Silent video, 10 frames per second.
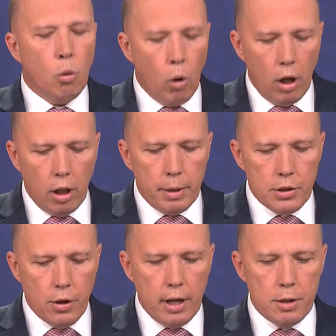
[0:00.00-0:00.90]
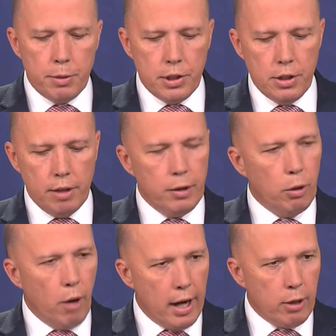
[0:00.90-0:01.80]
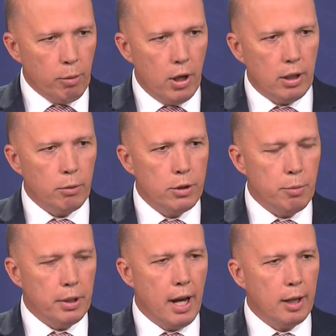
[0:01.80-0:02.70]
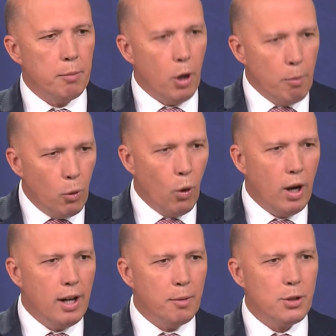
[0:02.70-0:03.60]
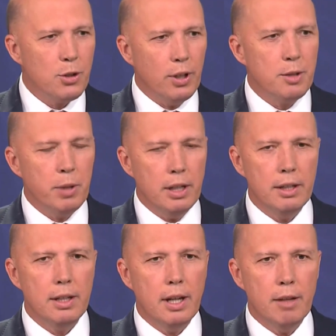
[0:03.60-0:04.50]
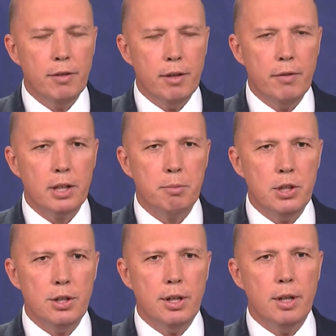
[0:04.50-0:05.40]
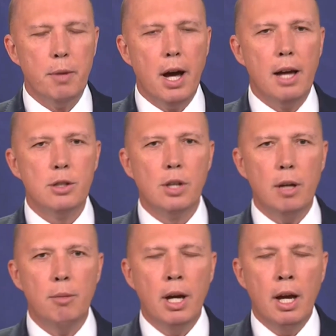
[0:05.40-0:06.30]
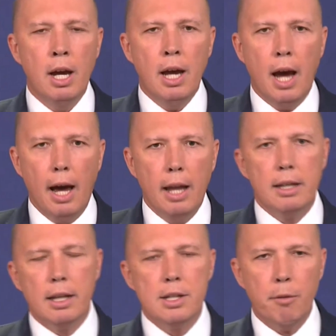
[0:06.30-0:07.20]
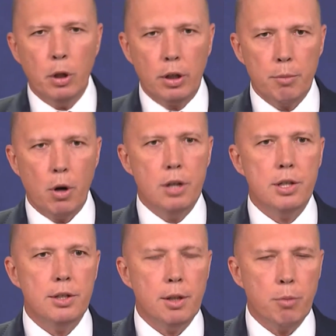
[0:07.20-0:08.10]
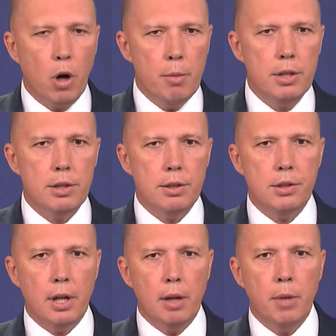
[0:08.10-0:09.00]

Well, it'd be a strange position if you were arguing, Michael, that we should be cutting it by more. I'm not sure that's been the Fairfax position in the past. So let's have a look at the process that the Prime Minister's